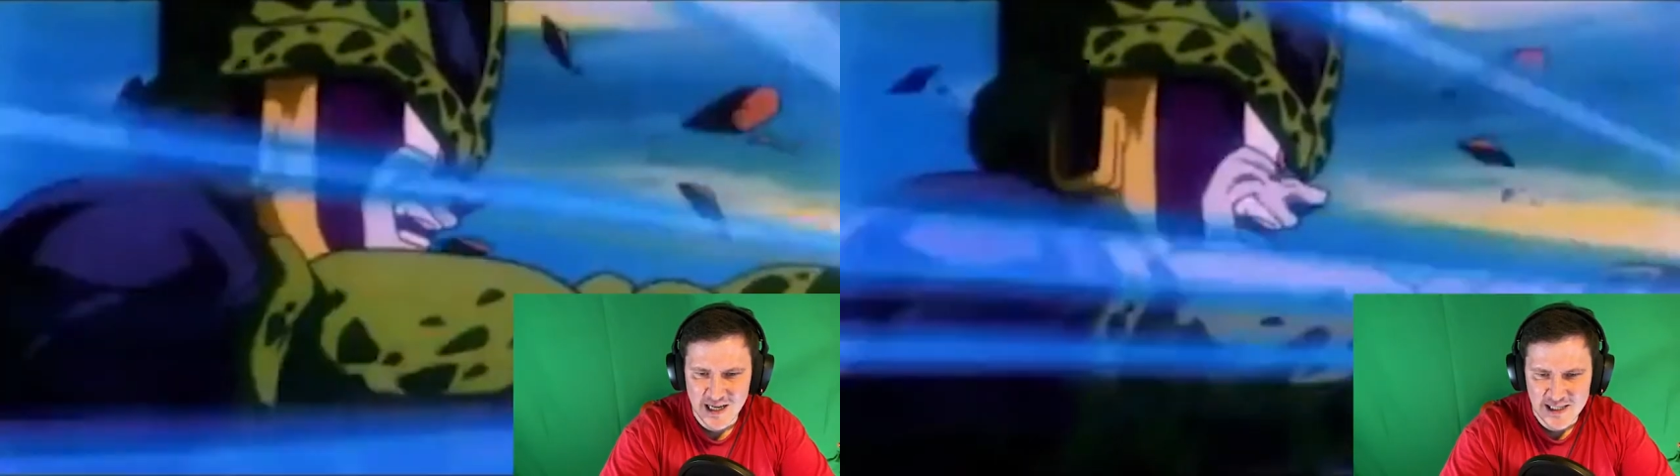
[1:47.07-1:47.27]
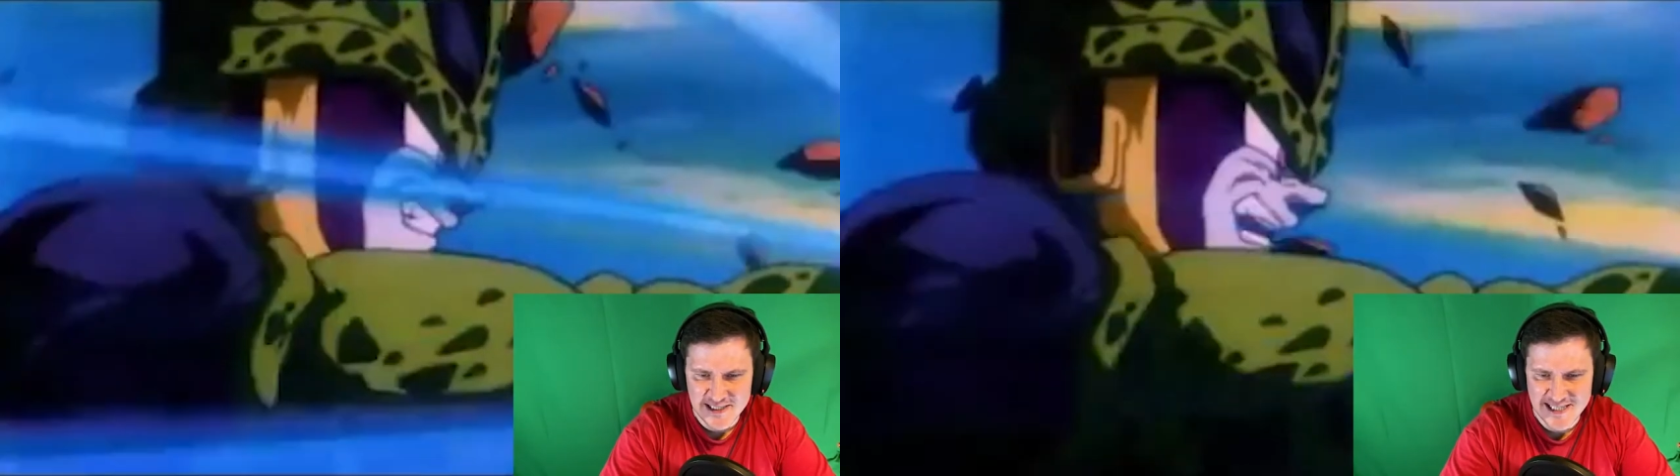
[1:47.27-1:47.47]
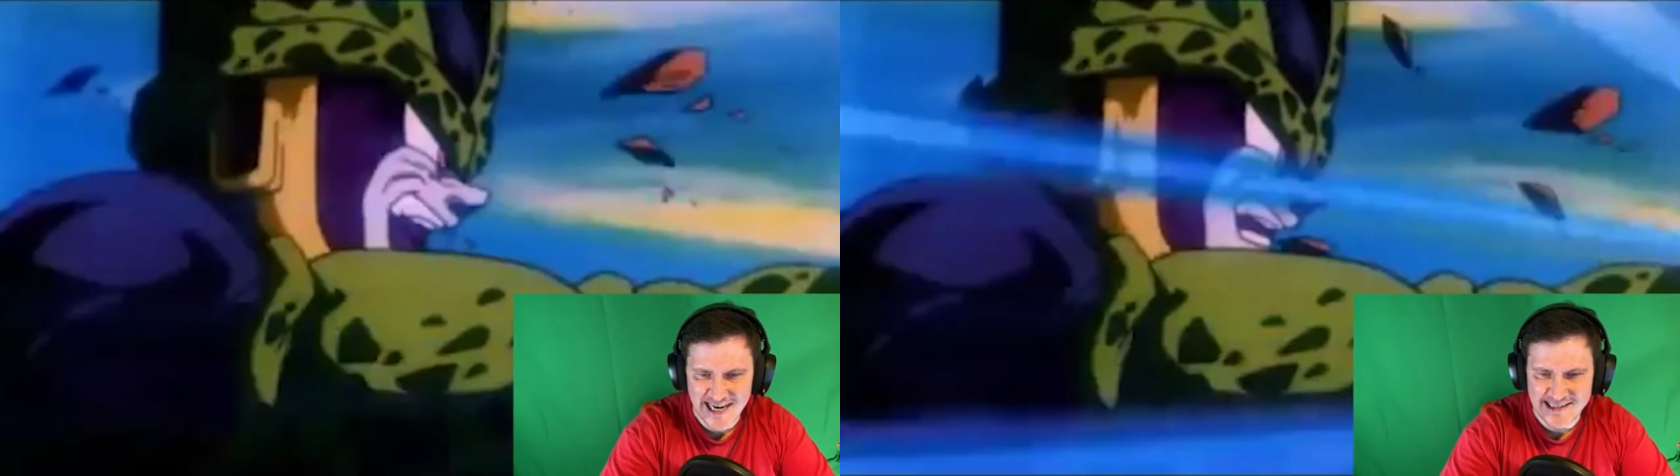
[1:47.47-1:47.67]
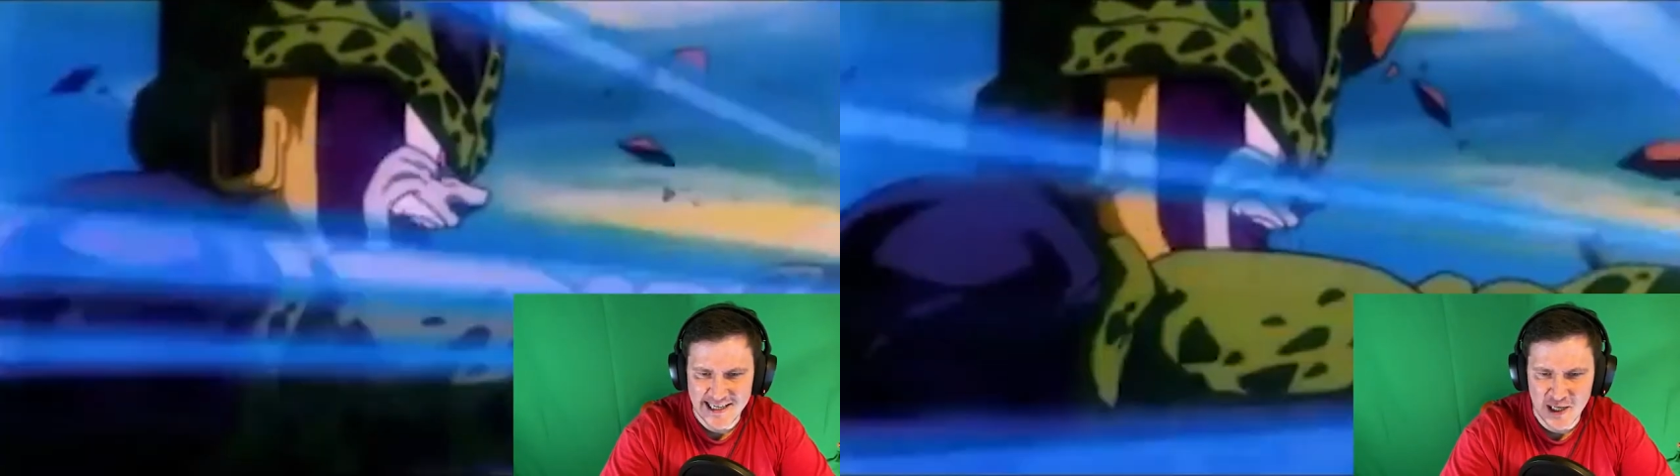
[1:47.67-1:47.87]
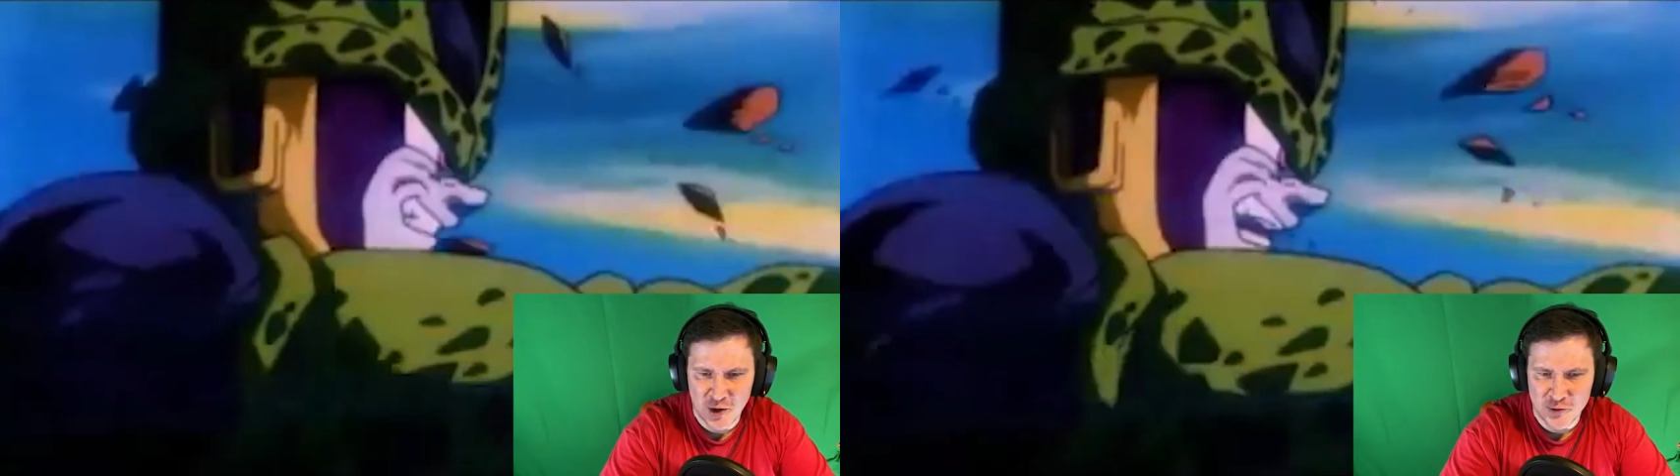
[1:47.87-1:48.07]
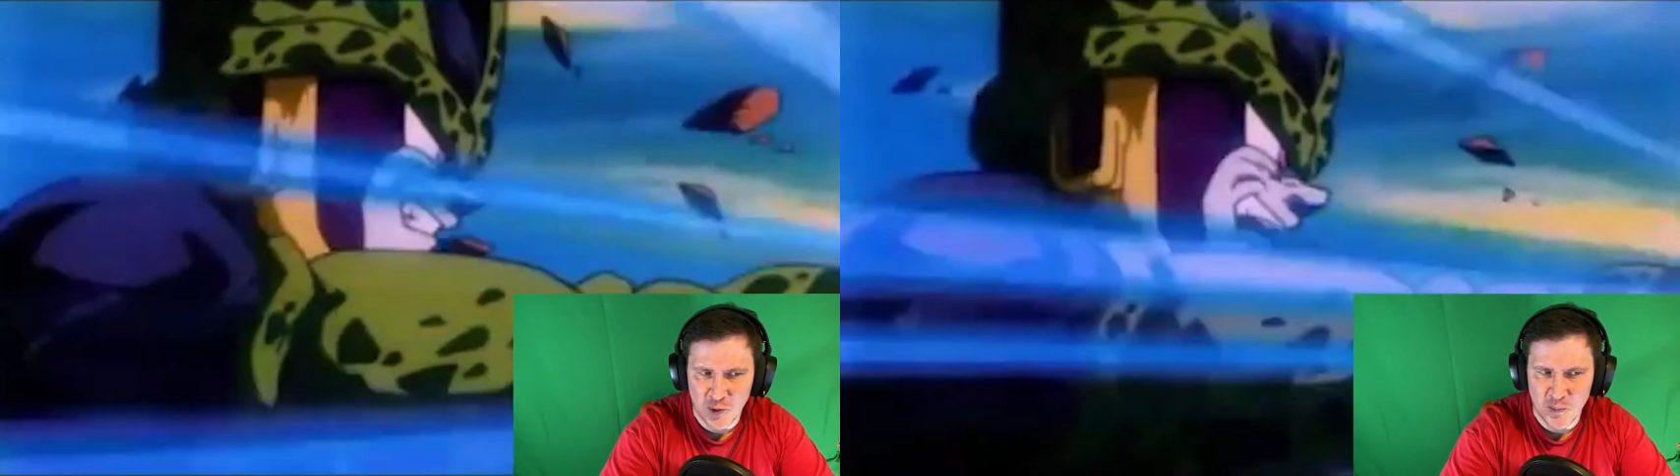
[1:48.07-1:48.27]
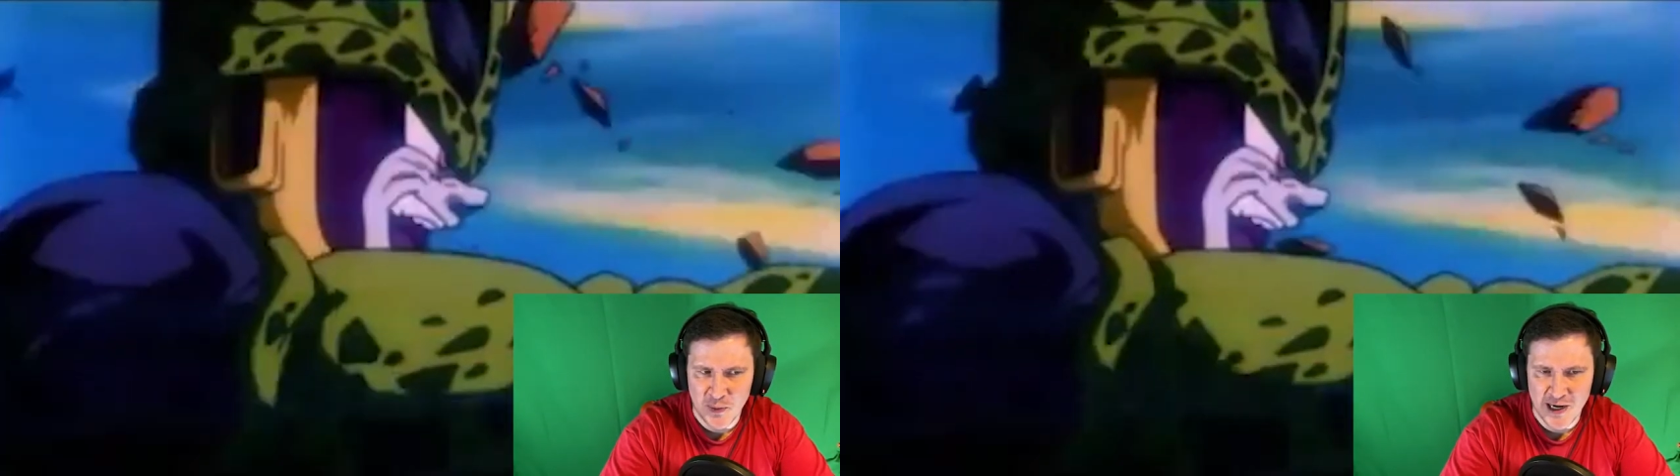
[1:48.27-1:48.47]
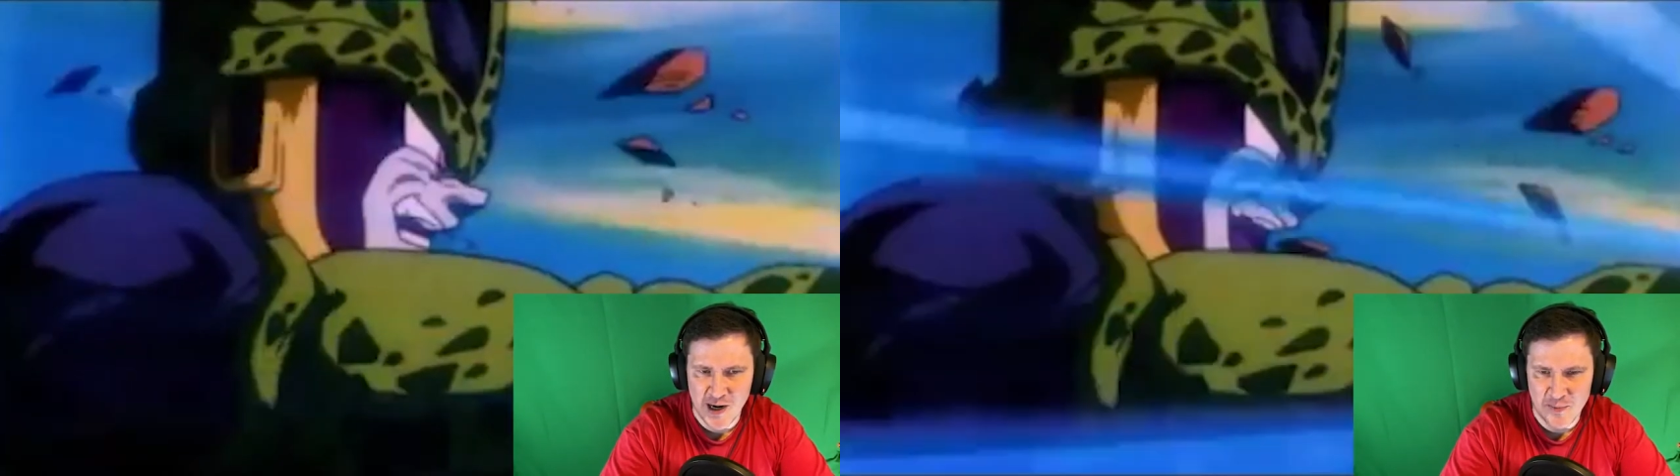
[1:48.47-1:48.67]
Chanting a little
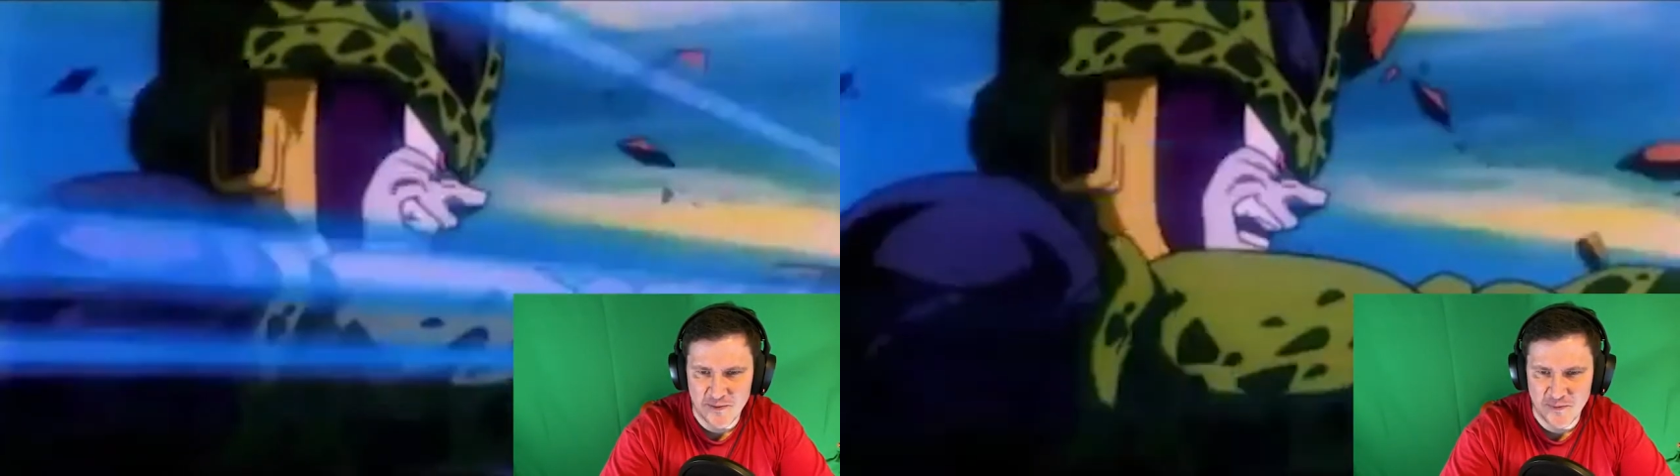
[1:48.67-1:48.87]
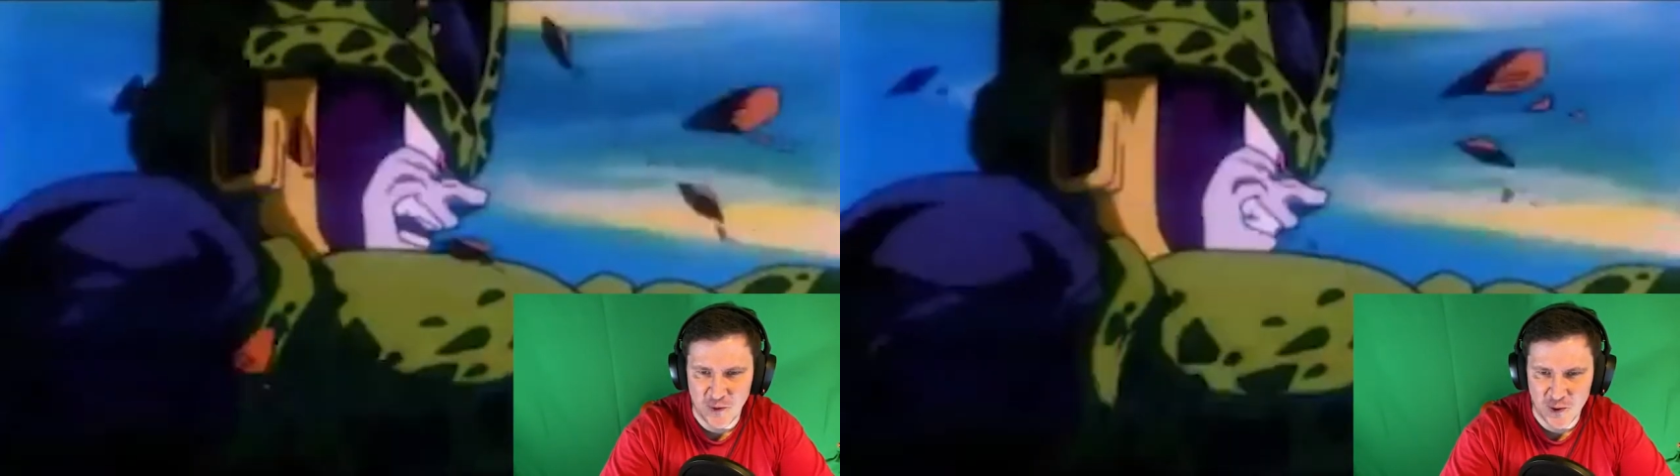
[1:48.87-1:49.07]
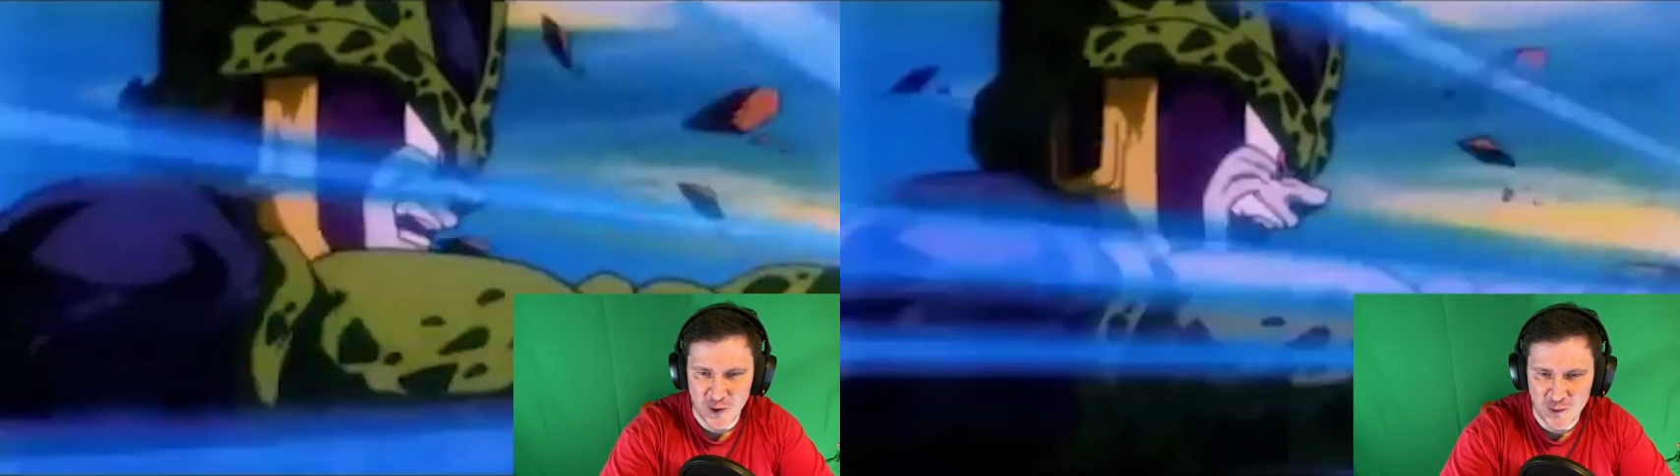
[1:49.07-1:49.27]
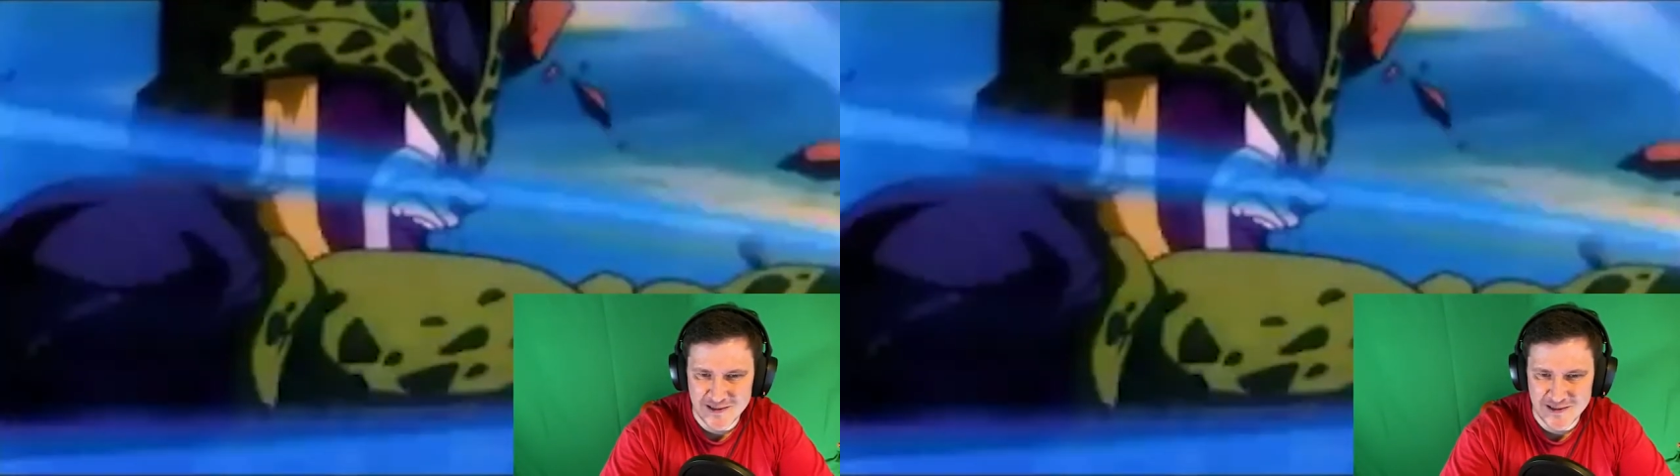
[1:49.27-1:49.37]
prayer before you